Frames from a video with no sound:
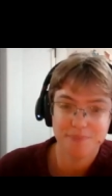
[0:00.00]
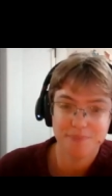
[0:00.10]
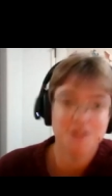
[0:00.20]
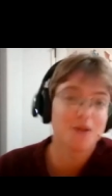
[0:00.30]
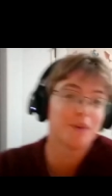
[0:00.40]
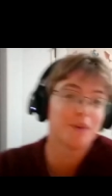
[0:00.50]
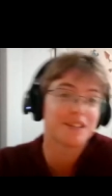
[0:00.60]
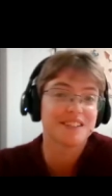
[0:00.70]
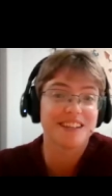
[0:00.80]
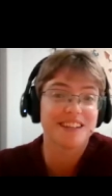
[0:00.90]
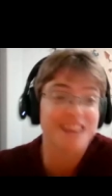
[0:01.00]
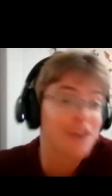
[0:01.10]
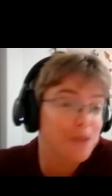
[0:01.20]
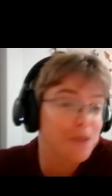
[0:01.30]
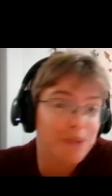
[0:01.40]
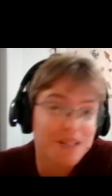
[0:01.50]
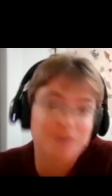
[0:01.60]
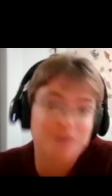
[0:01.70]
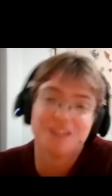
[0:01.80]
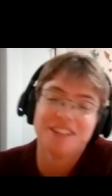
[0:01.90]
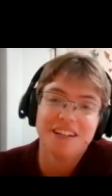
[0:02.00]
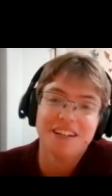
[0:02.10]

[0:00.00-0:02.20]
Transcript: So I want to say thank you to Westwood